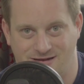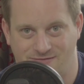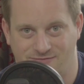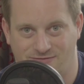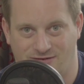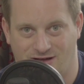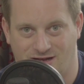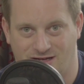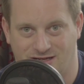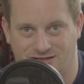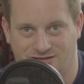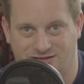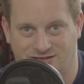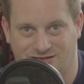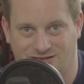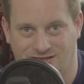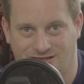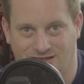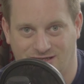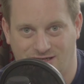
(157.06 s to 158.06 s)

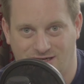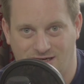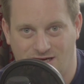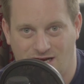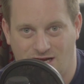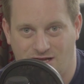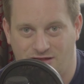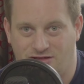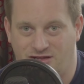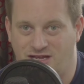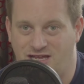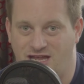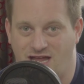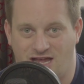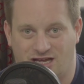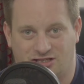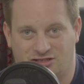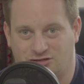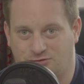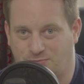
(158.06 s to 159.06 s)
fast. The
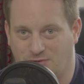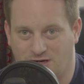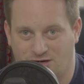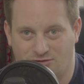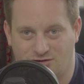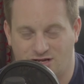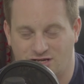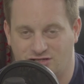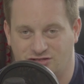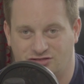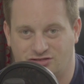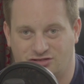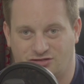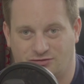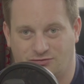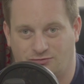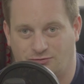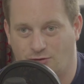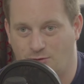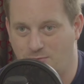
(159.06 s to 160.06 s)
experience
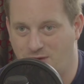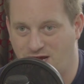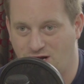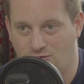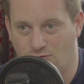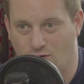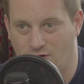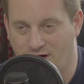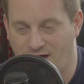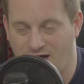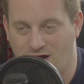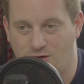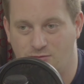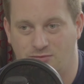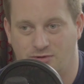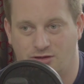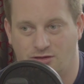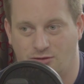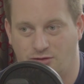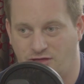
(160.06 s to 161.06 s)
from here on out
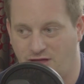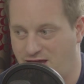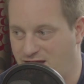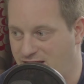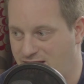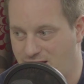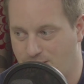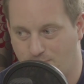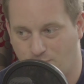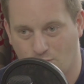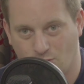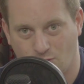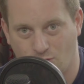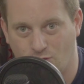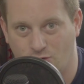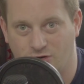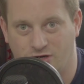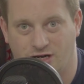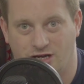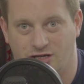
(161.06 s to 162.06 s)
with the
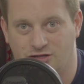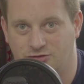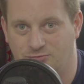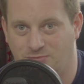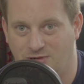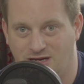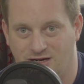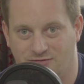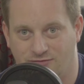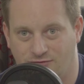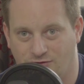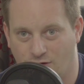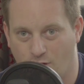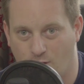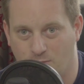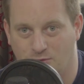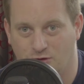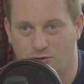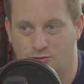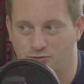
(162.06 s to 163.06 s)
board has been
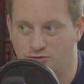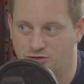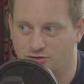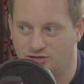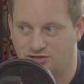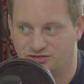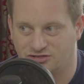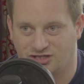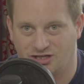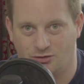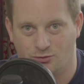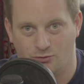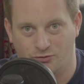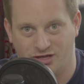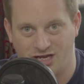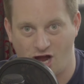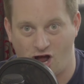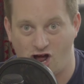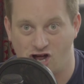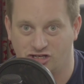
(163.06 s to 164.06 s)
phenomenal. You can see all
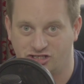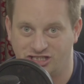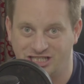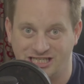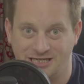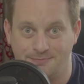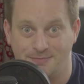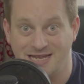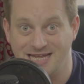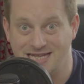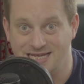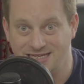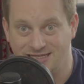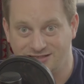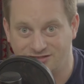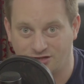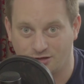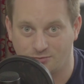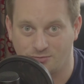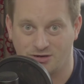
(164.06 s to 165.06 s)
the
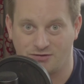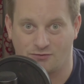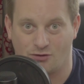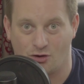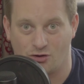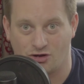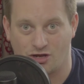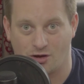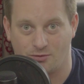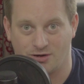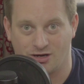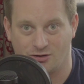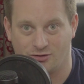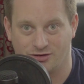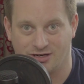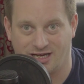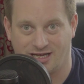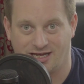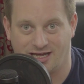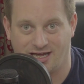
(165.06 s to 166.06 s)
RGBs that we've got going
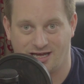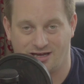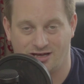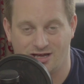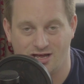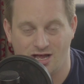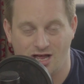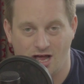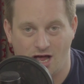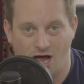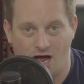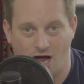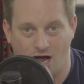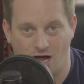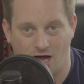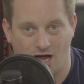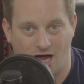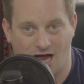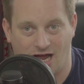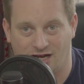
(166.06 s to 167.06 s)
on here,
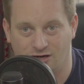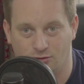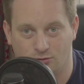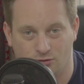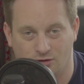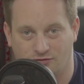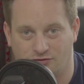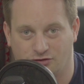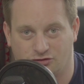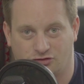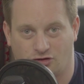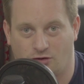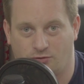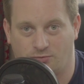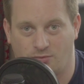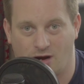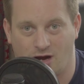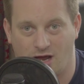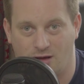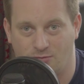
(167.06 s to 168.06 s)
and all of the
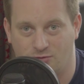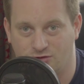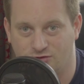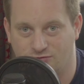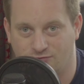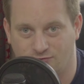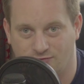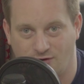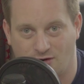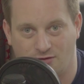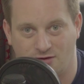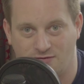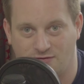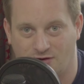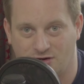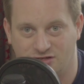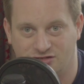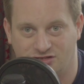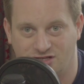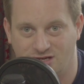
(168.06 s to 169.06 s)
software was
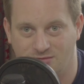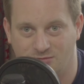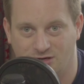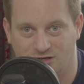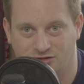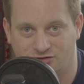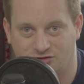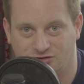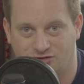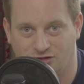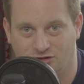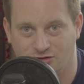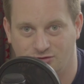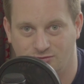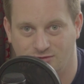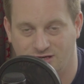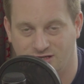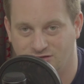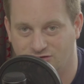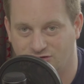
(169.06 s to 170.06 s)
very seamless
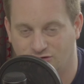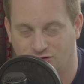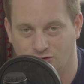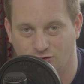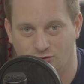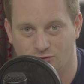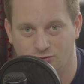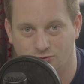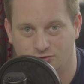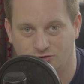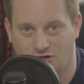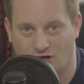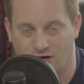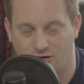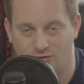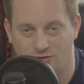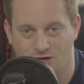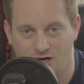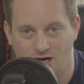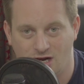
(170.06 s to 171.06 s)
to install.
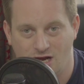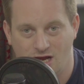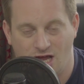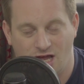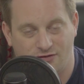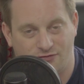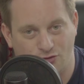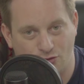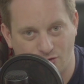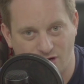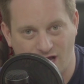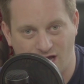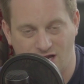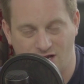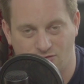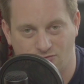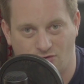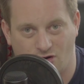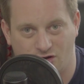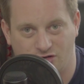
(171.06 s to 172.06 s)
So if you're
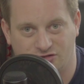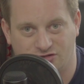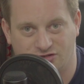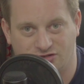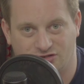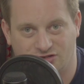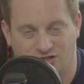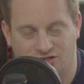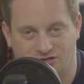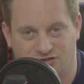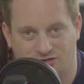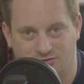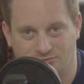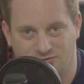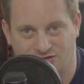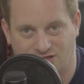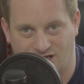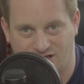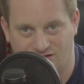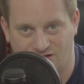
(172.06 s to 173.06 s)
getting a Ryzen system
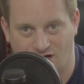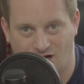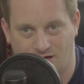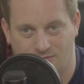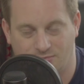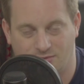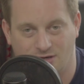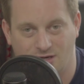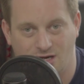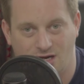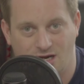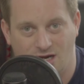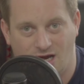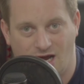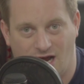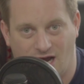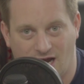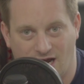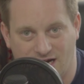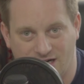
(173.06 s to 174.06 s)
set up
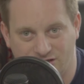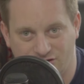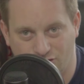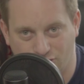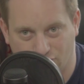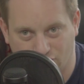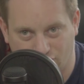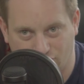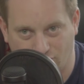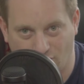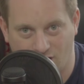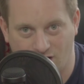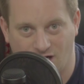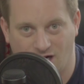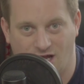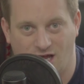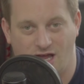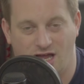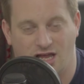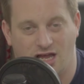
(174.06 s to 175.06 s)
and you're
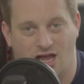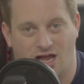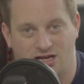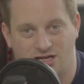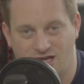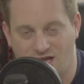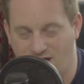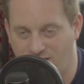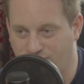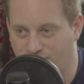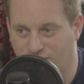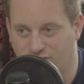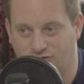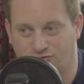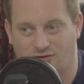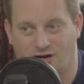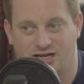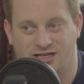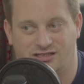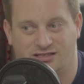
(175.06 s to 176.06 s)
struggling and you're getting
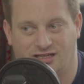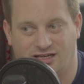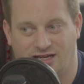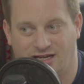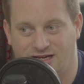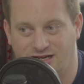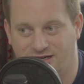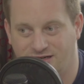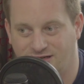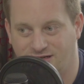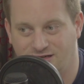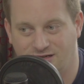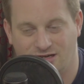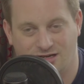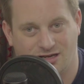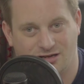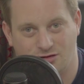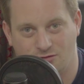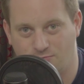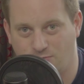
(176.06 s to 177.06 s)
frustrated,
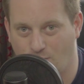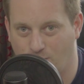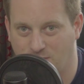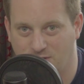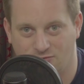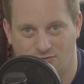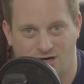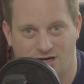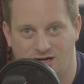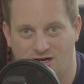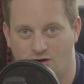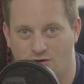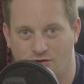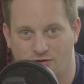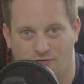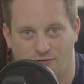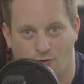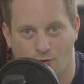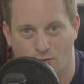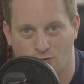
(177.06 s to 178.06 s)
you're probably reading on
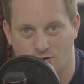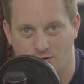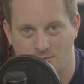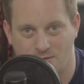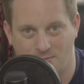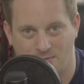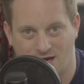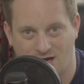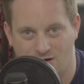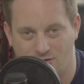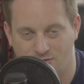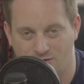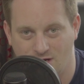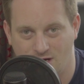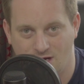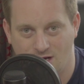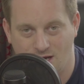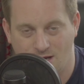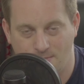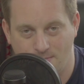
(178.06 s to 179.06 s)
the forum about
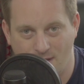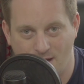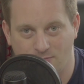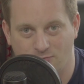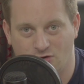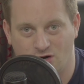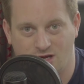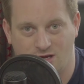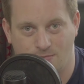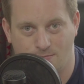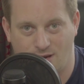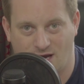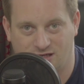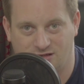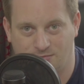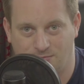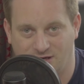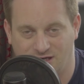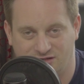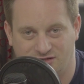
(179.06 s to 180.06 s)
memory
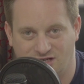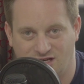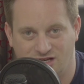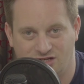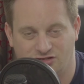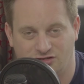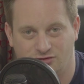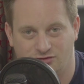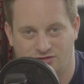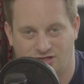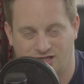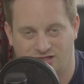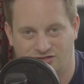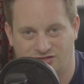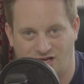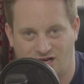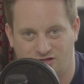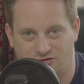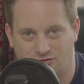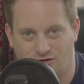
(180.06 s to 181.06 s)
compatibility issues,
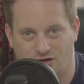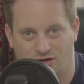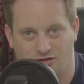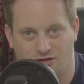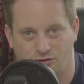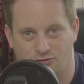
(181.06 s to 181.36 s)
etc., and